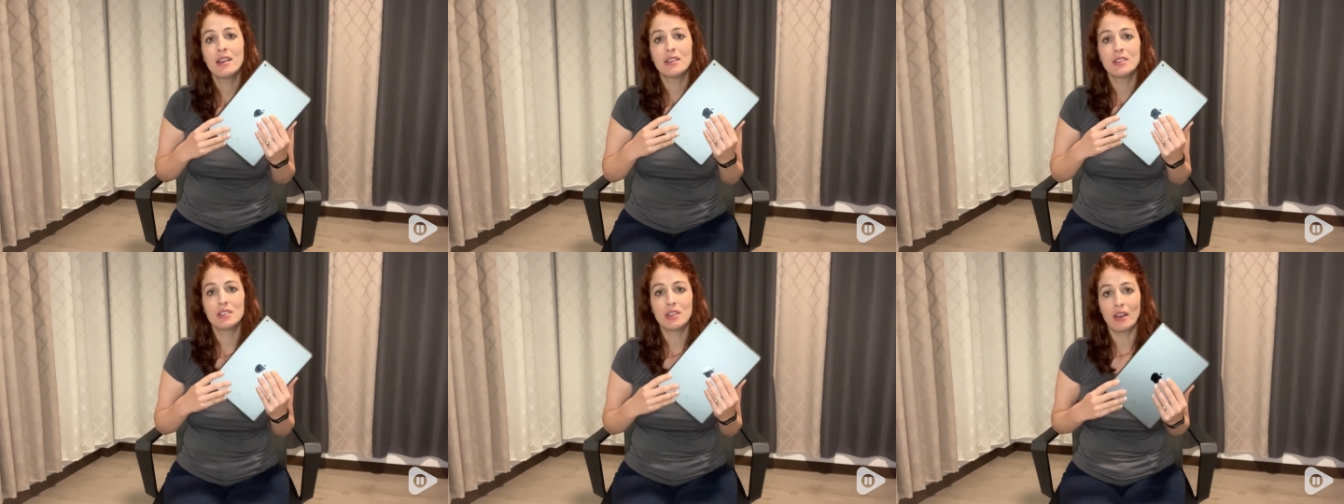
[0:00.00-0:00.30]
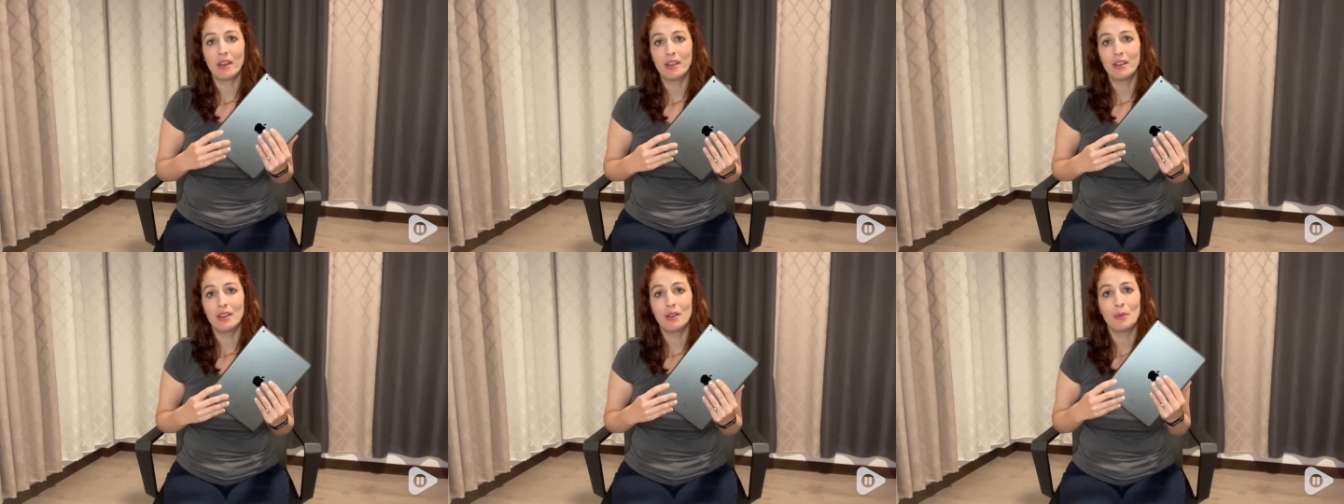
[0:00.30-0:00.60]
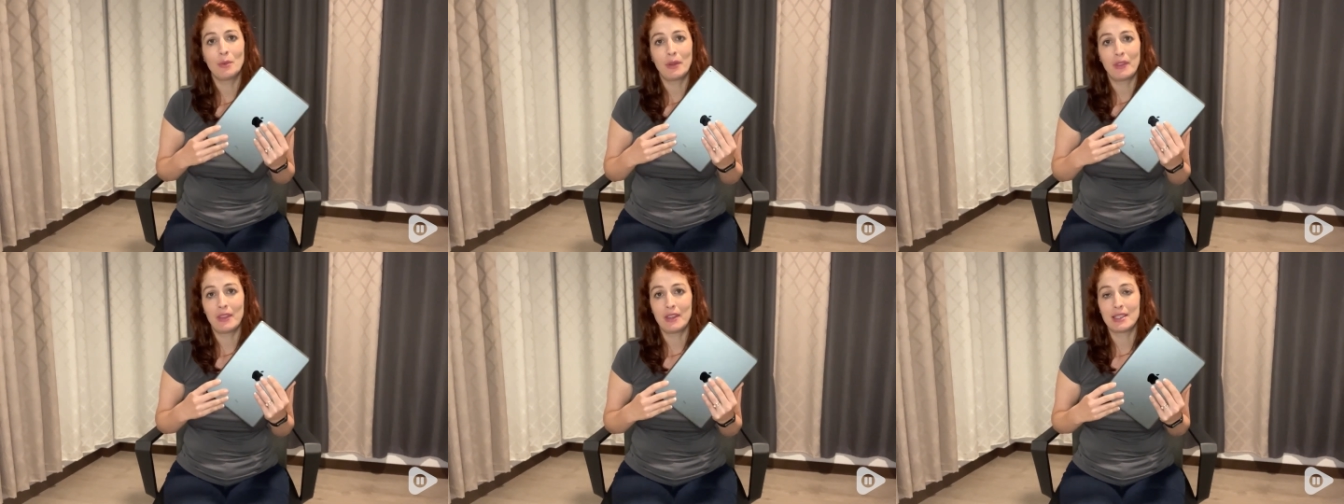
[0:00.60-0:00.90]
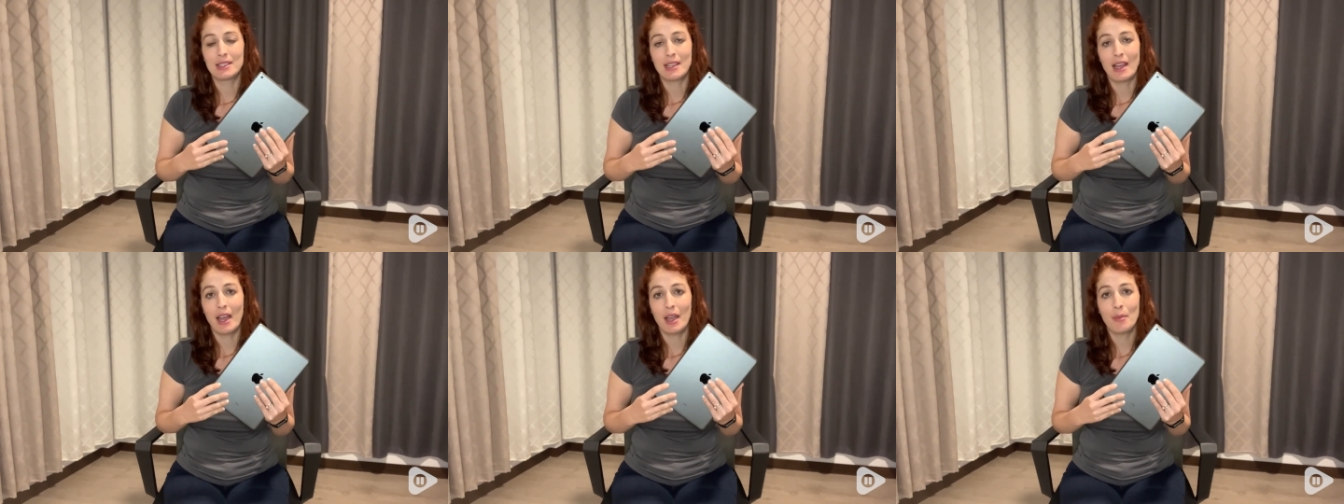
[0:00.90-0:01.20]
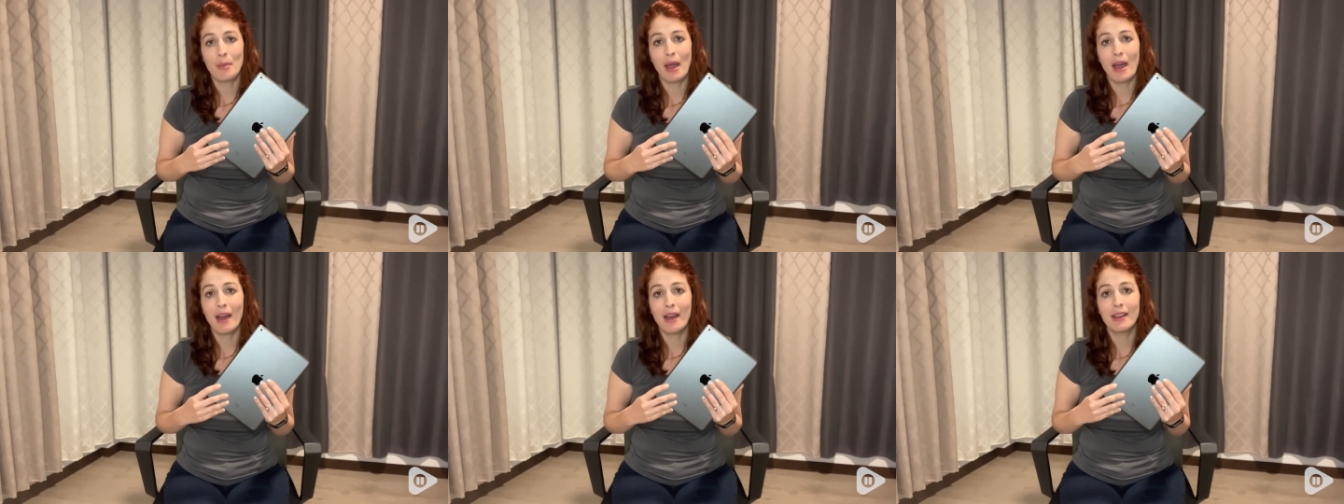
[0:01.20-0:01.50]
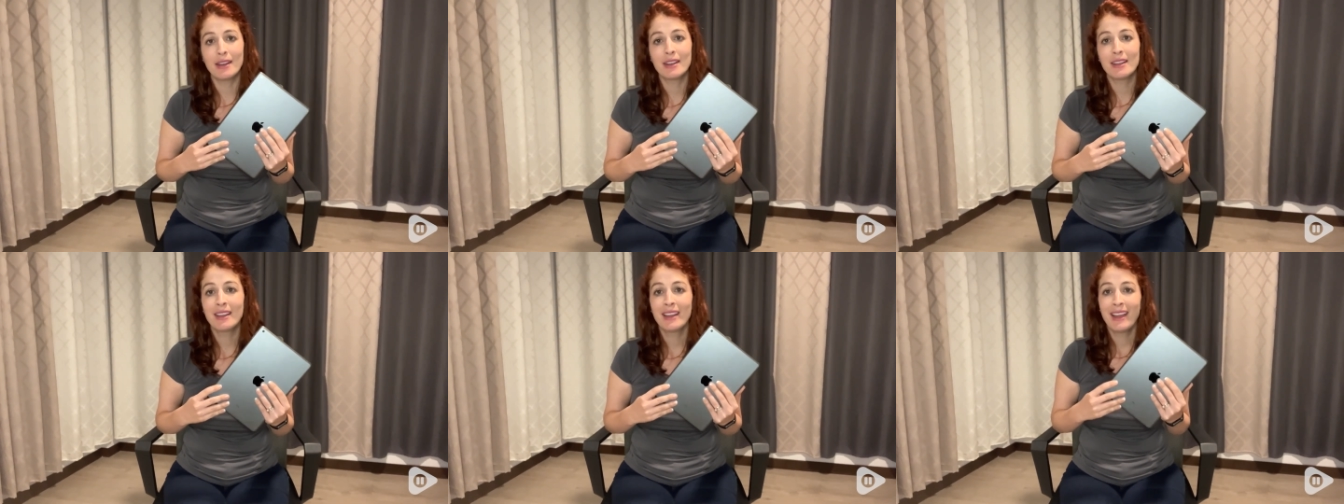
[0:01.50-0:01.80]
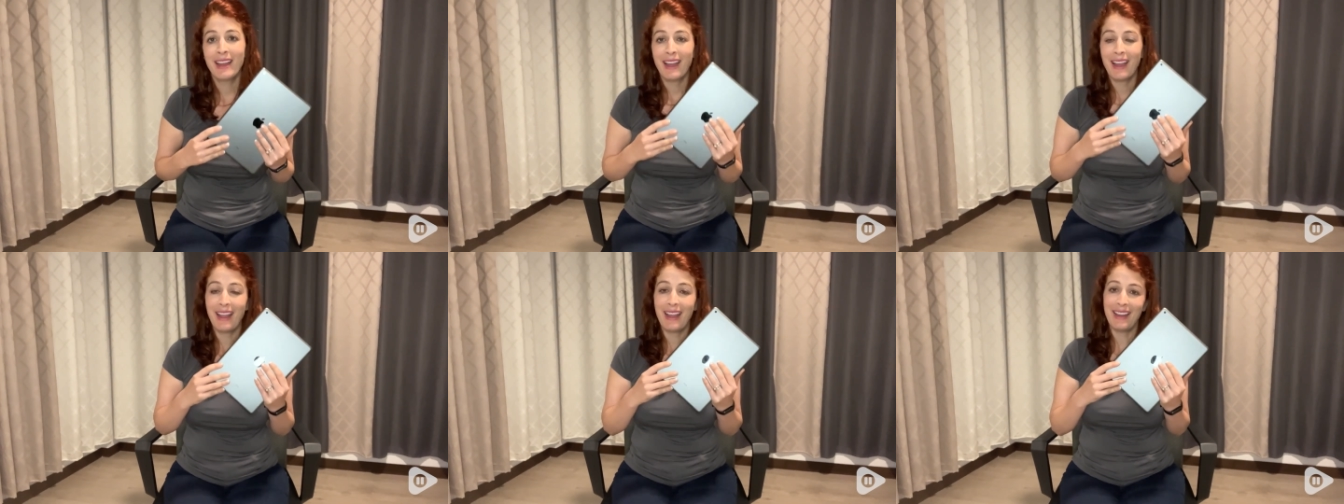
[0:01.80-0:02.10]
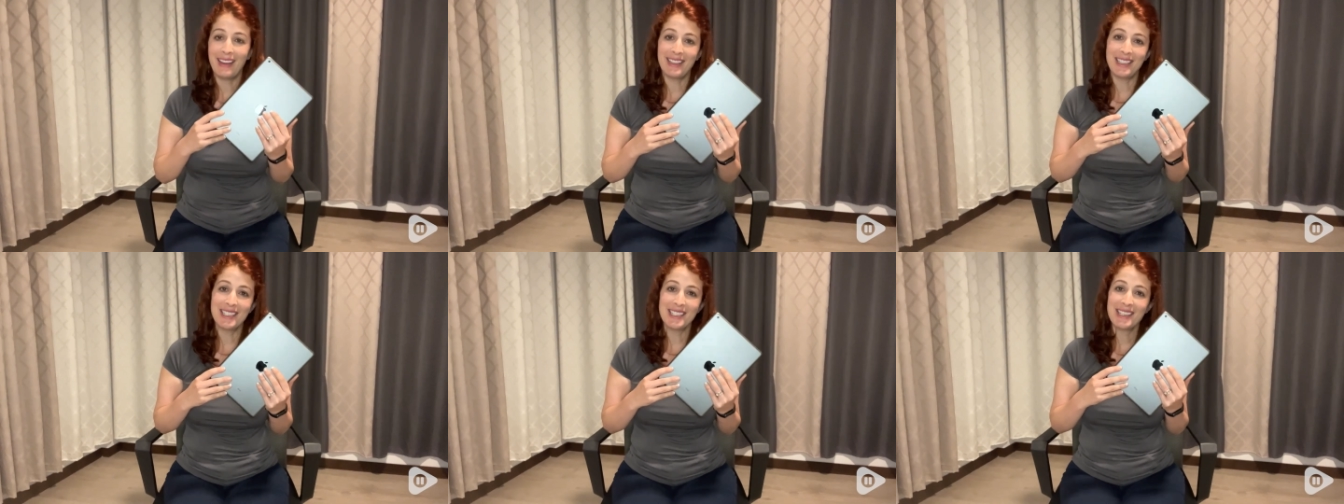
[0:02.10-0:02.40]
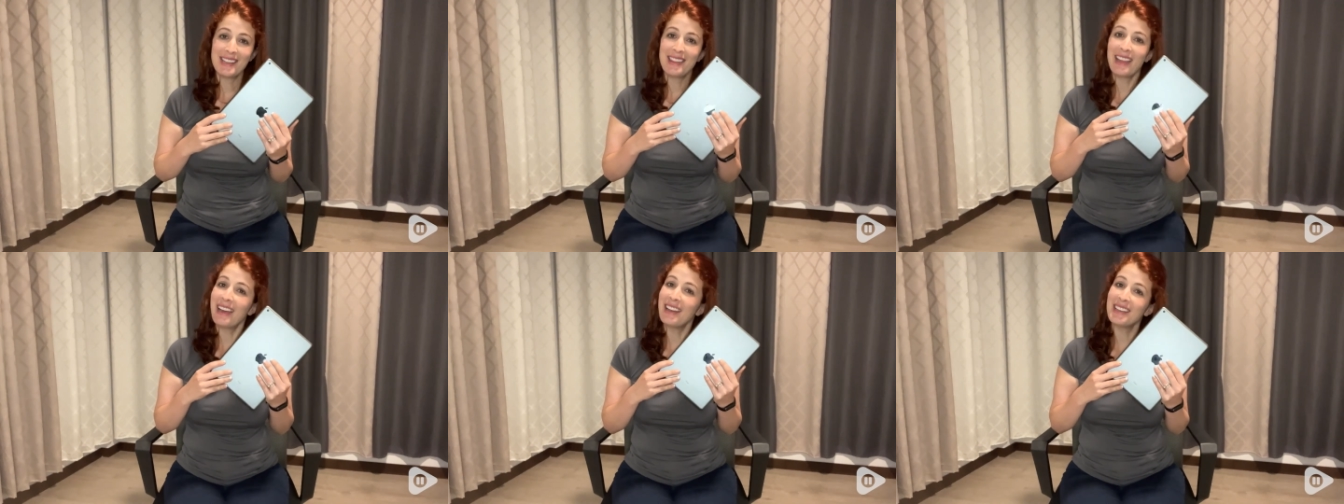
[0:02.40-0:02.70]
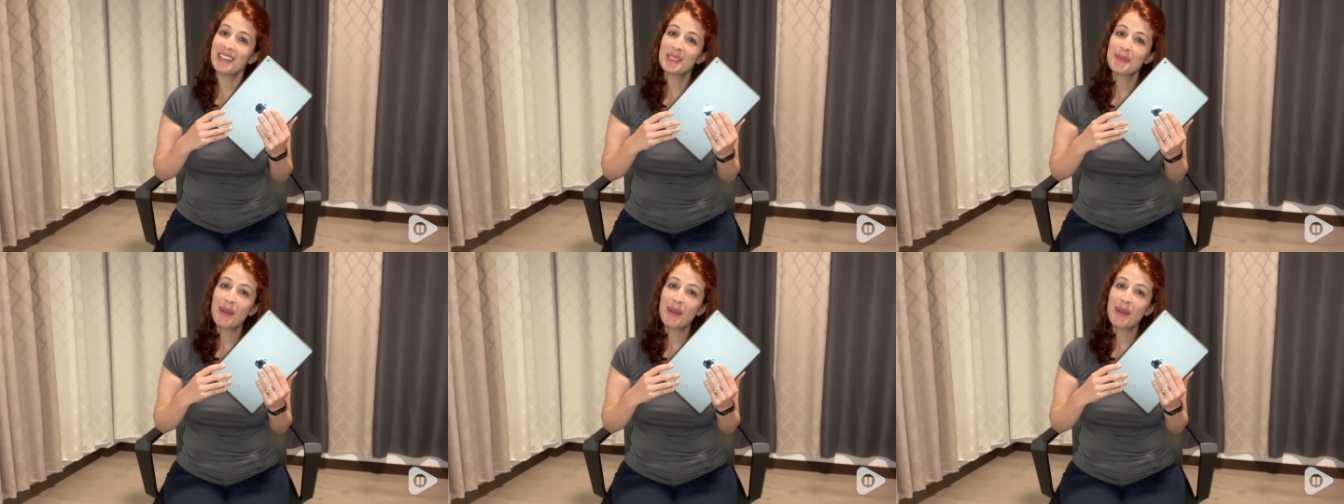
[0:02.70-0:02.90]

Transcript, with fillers: done with this iPad. And that is